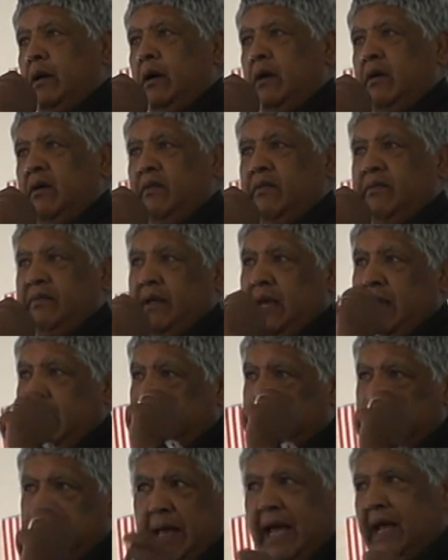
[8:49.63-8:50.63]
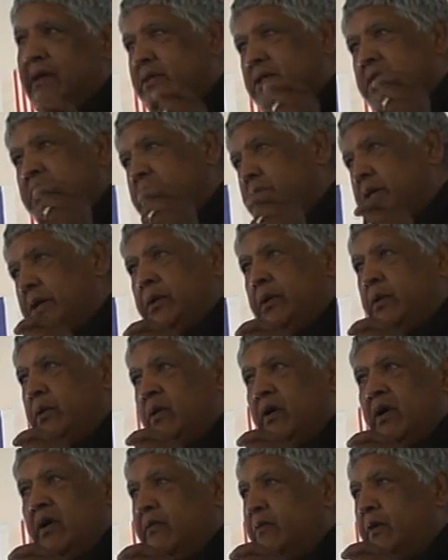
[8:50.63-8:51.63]
of a magnitude
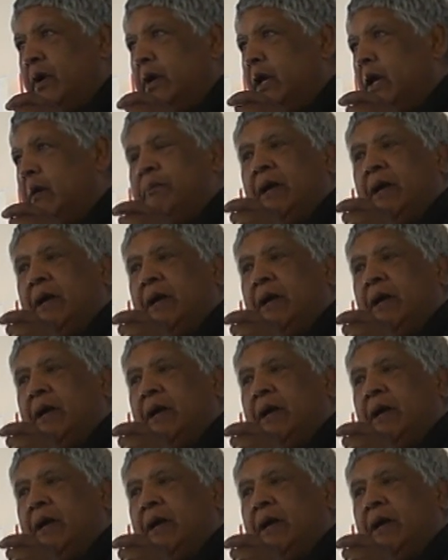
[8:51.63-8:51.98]
of only